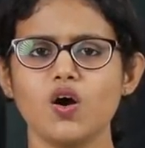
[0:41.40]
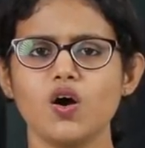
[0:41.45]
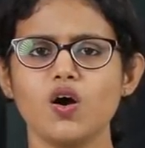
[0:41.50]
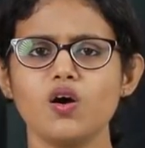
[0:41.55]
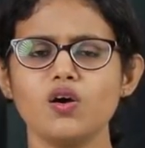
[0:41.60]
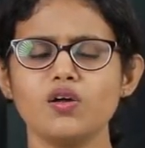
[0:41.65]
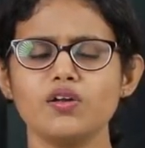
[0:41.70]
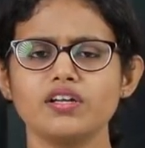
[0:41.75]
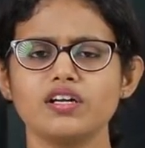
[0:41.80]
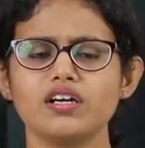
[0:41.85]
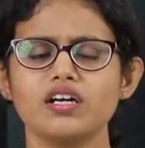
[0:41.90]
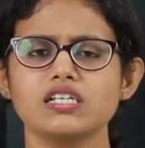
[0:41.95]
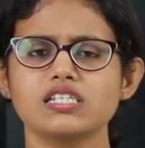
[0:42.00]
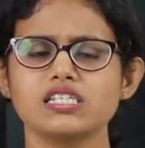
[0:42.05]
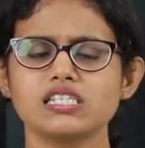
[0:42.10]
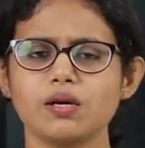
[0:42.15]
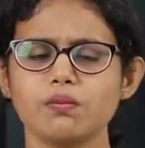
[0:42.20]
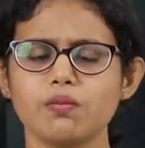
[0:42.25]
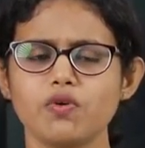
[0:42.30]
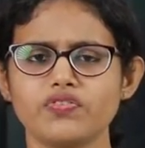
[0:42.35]
or
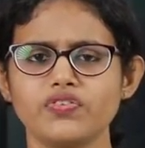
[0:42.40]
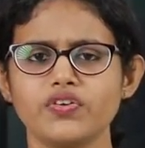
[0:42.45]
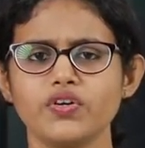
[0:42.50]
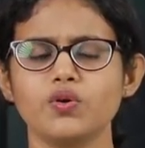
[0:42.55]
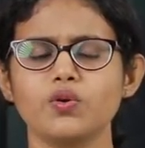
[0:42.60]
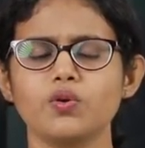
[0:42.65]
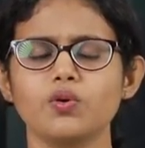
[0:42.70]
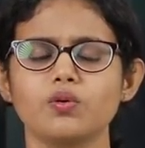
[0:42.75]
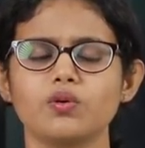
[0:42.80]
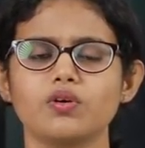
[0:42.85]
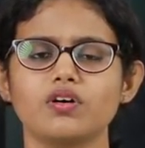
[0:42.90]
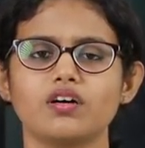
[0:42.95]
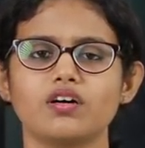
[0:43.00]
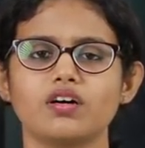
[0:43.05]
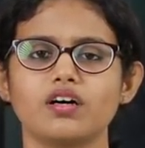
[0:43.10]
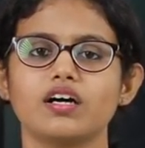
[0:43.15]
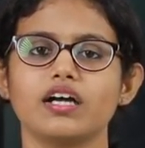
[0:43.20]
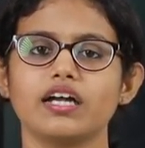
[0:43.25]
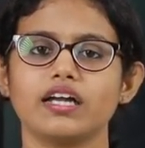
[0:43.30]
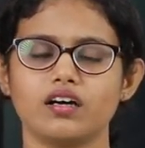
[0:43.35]
some of you
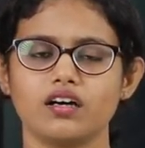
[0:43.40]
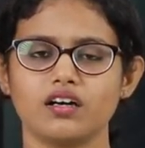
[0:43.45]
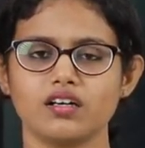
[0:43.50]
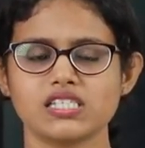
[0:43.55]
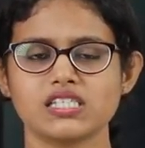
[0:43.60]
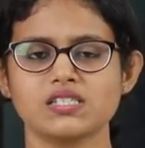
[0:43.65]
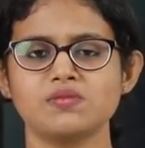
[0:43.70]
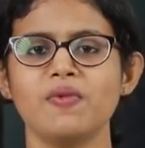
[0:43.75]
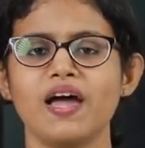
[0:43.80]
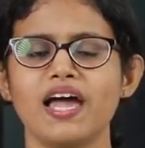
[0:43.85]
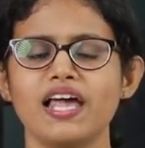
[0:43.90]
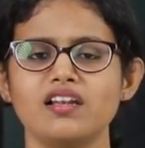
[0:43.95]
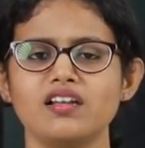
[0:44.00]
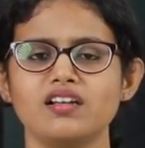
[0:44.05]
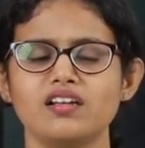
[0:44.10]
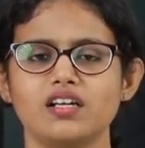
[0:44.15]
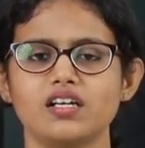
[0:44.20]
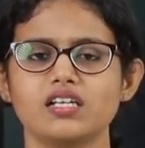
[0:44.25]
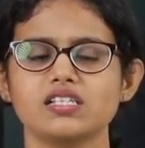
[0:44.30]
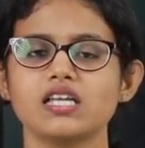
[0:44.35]
uh,
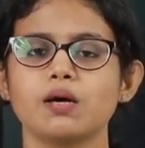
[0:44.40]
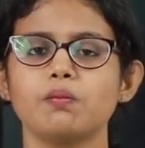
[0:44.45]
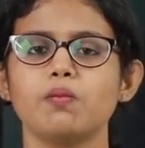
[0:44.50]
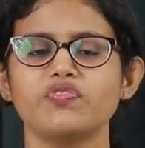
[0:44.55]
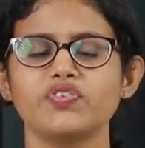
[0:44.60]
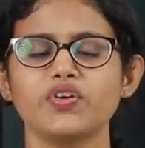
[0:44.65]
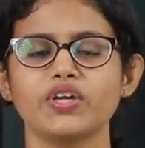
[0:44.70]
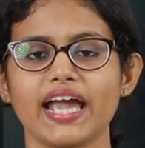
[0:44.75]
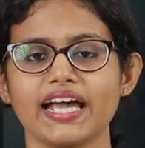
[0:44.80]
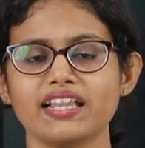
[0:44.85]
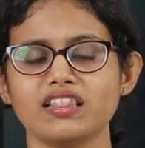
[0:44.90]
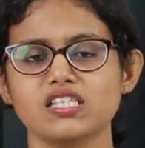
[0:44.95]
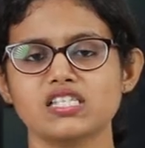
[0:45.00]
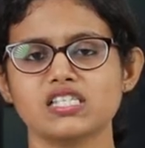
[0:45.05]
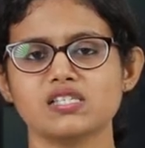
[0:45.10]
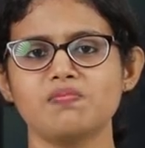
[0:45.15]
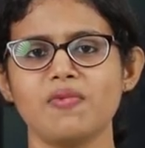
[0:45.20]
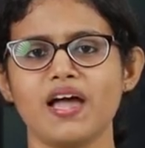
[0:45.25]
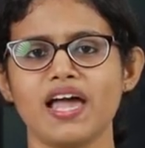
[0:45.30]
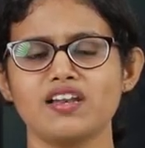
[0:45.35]
smell, some of you get the
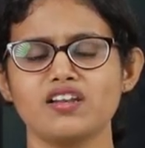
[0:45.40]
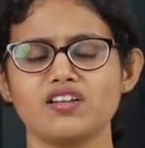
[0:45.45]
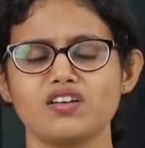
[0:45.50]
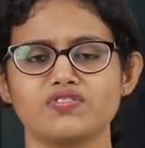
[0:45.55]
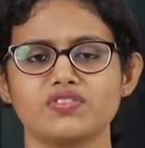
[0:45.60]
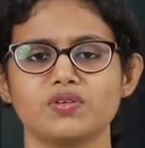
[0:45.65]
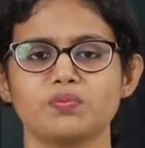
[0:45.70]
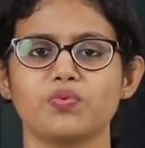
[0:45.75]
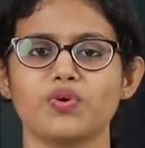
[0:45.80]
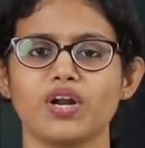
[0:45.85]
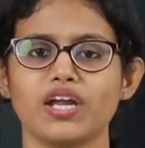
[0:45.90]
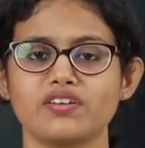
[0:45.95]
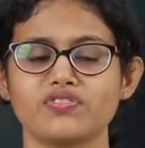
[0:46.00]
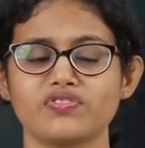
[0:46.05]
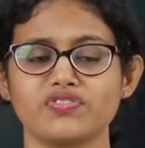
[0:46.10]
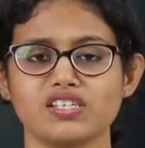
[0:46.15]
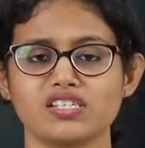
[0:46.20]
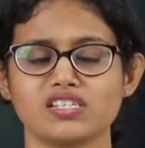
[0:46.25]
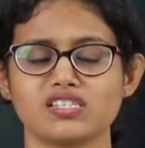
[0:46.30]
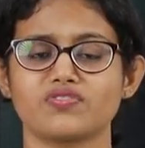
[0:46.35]
smell of the
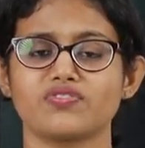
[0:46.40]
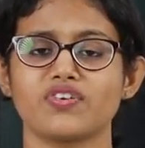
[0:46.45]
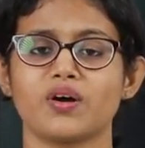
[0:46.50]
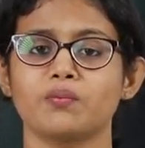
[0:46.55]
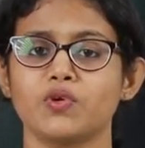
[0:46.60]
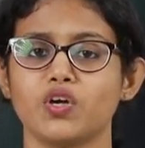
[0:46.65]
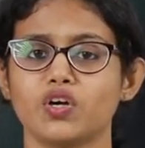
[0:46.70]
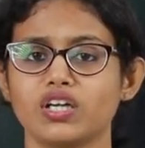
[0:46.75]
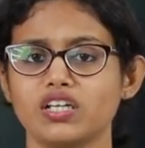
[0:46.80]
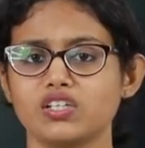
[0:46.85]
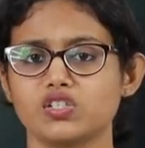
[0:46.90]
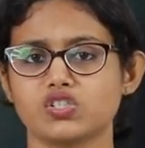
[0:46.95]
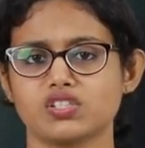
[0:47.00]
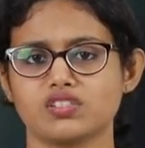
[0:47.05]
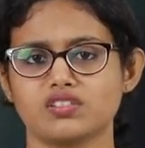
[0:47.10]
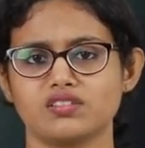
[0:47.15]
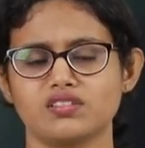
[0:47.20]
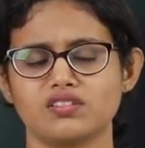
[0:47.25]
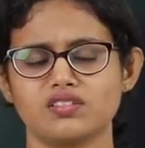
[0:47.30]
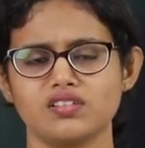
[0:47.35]
breakfast from your
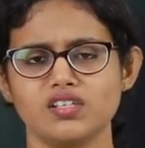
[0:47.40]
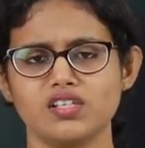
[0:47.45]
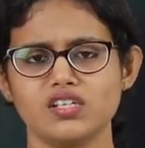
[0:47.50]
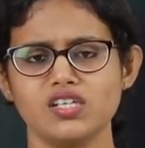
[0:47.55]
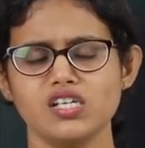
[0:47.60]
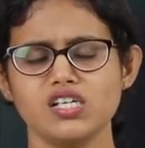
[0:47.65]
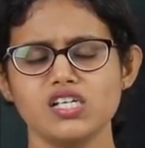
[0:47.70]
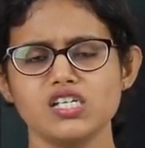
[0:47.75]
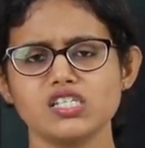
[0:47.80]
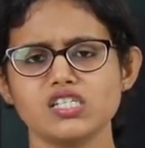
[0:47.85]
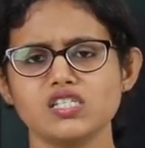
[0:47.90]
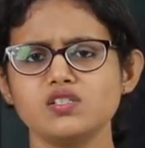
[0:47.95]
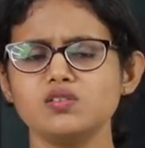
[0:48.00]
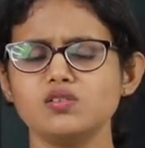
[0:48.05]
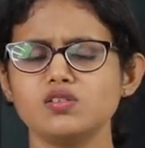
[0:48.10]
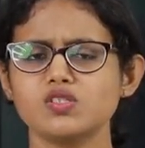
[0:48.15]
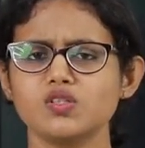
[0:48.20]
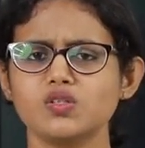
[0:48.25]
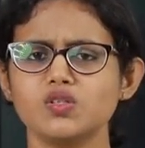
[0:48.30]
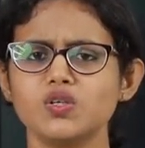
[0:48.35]
kitchen. So,
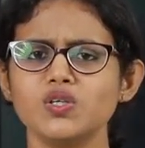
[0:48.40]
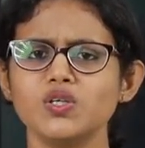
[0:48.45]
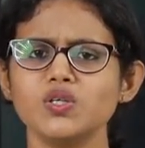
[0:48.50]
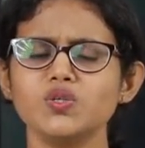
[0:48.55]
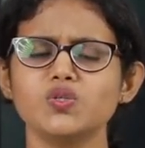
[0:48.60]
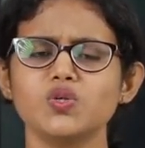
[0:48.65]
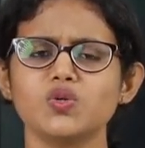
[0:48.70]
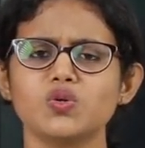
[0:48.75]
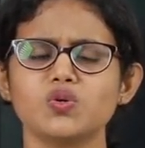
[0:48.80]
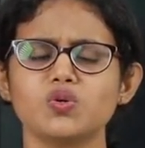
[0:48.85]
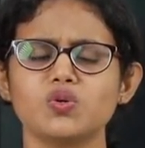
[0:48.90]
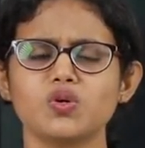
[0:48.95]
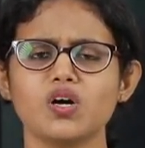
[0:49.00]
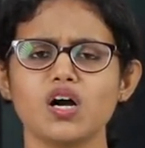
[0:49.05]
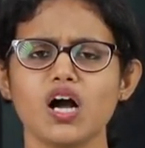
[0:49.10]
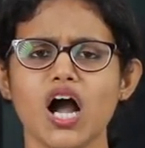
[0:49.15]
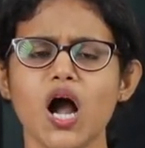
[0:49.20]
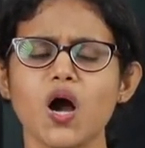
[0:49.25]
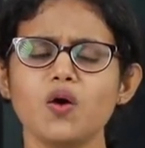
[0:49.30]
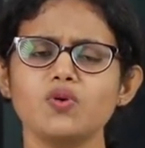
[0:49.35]
so do you know
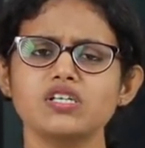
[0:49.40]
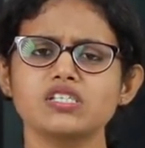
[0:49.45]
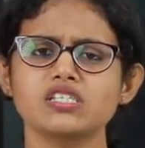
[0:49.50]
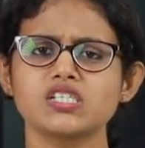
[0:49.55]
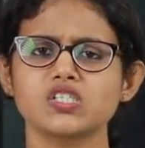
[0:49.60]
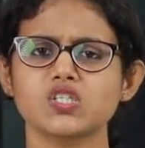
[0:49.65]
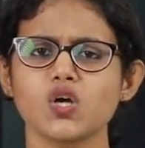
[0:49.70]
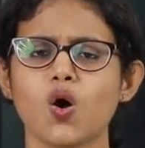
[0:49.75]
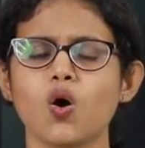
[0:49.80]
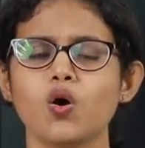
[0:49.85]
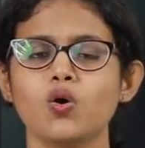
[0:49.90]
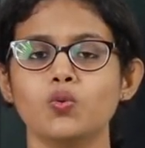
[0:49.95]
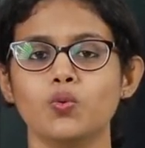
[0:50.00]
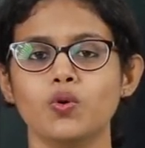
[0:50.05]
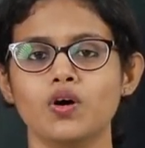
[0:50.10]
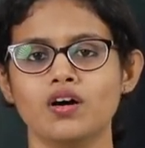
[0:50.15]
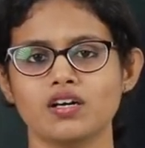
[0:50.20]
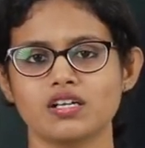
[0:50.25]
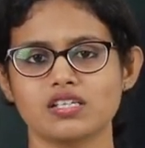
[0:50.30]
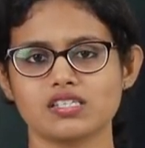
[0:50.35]
how does it all
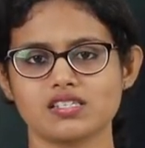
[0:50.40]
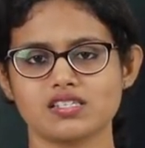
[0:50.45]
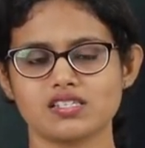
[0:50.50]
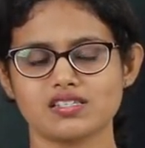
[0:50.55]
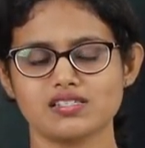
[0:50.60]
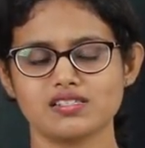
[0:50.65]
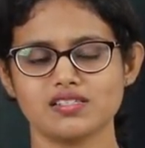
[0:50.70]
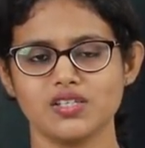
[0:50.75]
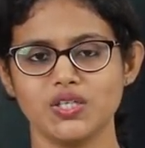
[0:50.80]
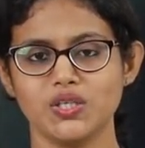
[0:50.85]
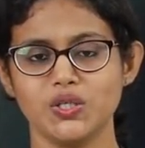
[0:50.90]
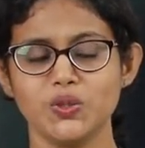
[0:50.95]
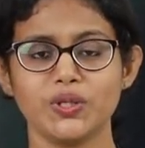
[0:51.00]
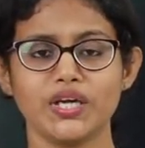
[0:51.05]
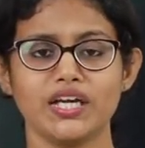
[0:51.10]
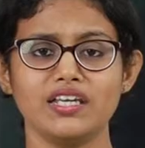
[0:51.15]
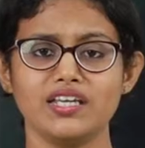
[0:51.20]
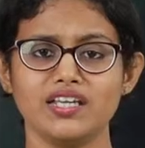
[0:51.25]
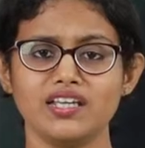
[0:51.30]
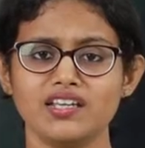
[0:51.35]
works? You
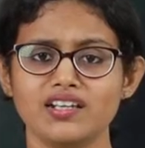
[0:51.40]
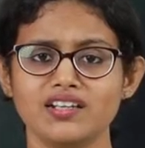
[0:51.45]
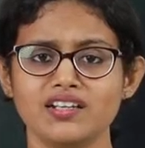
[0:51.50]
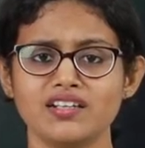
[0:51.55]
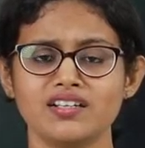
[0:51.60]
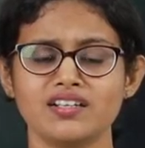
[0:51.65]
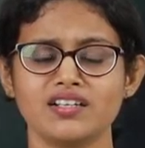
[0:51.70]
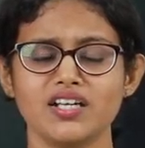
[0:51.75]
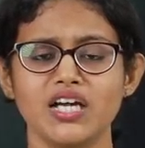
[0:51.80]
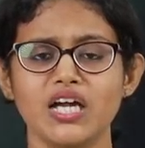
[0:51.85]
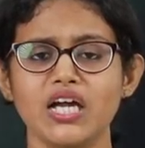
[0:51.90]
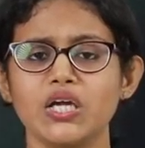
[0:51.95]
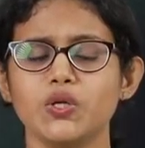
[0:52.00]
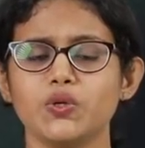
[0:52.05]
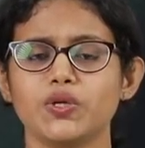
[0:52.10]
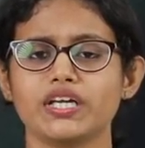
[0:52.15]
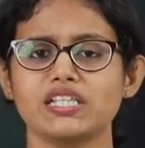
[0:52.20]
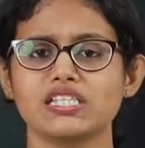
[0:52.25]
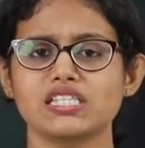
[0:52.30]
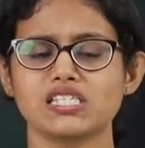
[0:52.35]
can hear,
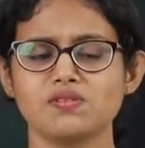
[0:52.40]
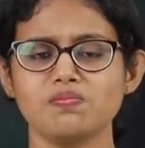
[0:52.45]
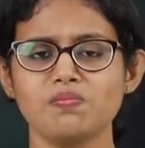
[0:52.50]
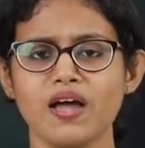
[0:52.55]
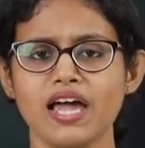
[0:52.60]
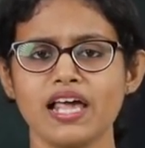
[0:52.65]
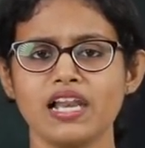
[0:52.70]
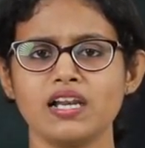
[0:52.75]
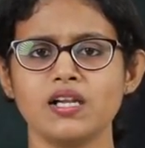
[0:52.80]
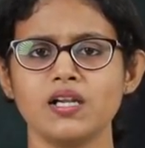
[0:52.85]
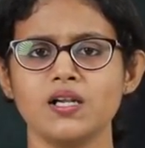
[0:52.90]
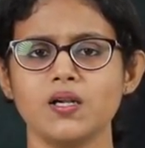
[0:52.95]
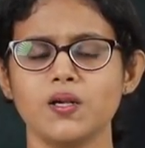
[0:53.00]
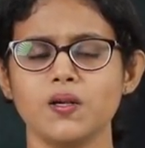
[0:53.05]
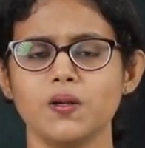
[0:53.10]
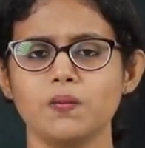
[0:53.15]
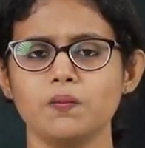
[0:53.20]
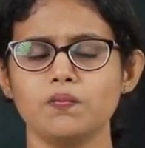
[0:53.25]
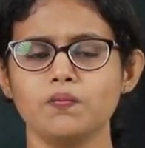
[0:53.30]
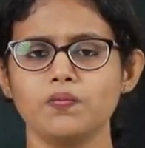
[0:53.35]
you can smell,
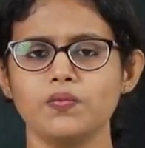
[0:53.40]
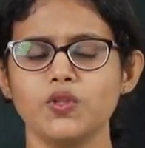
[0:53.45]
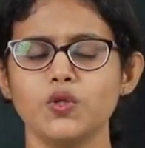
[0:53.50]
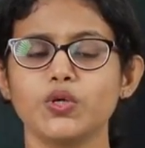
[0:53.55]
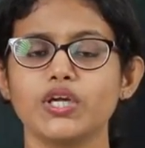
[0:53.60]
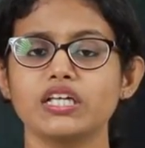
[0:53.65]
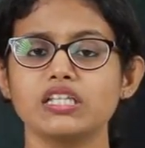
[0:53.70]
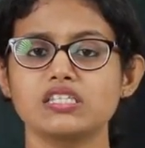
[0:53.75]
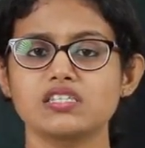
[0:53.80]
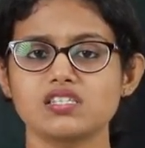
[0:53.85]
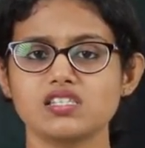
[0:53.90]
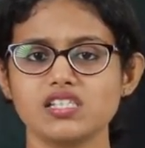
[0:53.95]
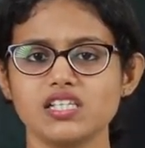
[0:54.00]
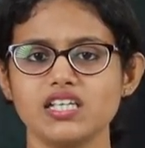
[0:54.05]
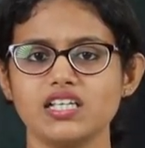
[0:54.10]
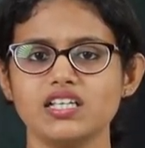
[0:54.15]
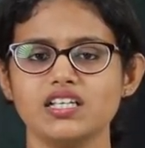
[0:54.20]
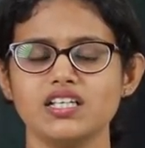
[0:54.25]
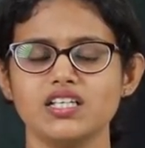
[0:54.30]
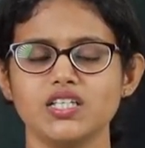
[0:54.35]
you can
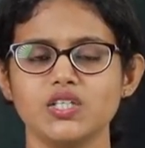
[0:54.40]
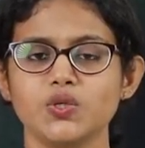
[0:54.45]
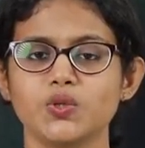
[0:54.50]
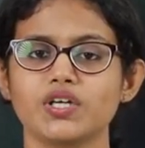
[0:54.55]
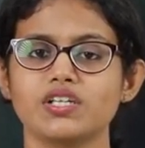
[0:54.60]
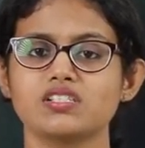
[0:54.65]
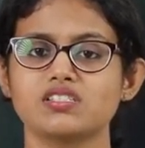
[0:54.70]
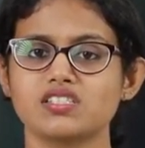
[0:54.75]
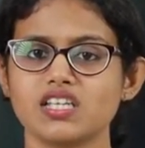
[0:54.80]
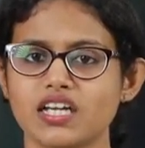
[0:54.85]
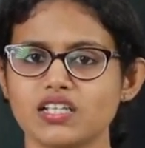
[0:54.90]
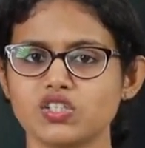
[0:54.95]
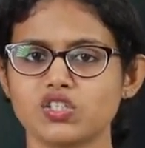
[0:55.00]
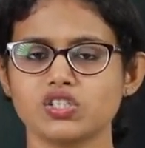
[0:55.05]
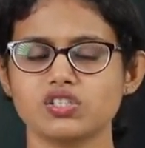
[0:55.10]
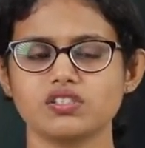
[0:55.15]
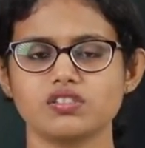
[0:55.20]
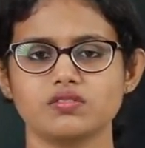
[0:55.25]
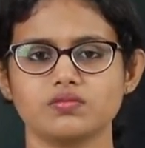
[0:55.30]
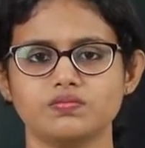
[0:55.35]
see, you can
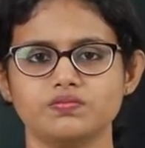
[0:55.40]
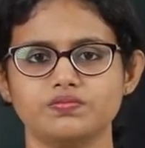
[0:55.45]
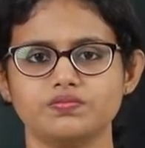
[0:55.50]
touch.